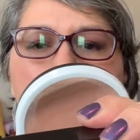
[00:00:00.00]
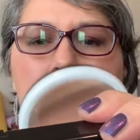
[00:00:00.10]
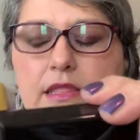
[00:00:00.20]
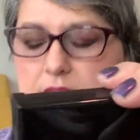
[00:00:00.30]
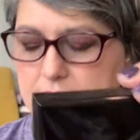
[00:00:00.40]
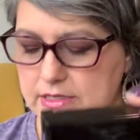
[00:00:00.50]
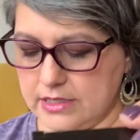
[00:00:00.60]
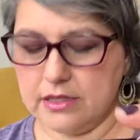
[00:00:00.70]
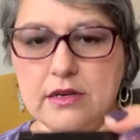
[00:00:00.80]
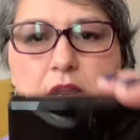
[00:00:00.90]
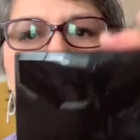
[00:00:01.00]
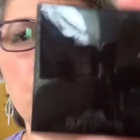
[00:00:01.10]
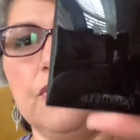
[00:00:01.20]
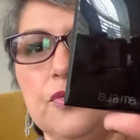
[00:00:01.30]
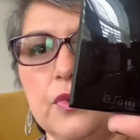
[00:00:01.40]
And this is in the number
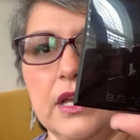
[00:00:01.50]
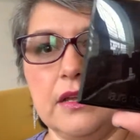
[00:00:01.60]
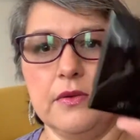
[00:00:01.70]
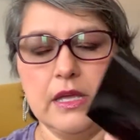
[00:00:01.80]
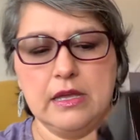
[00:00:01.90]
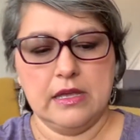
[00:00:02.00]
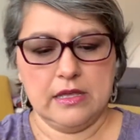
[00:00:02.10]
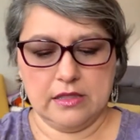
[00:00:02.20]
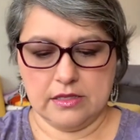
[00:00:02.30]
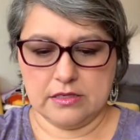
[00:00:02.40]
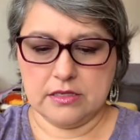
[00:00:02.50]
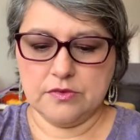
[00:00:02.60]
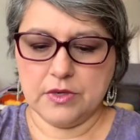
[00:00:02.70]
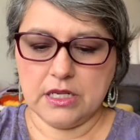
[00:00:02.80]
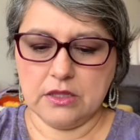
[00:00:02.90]
3. This is
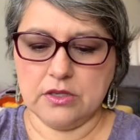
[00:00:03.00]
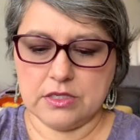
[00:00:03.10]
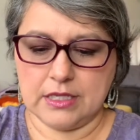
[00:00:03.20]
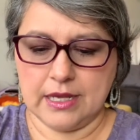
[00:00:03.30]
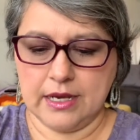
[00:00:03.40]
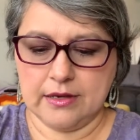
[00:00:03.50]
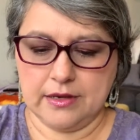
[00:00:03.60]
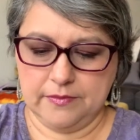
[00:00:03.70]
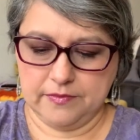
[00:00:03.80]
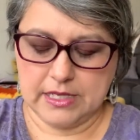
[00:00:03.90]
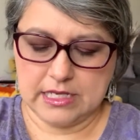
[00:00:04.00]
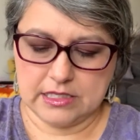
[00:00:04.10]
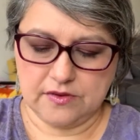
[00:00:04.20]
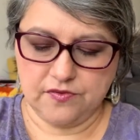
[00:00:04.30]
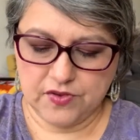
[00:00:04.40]
what it looks like. It's
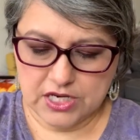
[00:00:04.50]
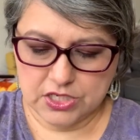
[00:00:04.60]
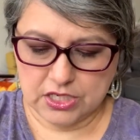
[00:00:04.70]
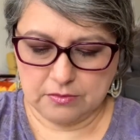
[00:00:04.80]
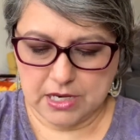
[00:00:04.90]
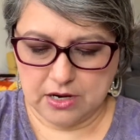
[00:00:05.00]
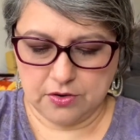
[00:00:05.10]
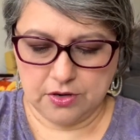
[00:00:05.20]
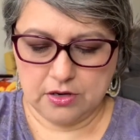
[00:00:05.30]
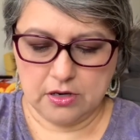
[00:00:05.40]
a finishing powder.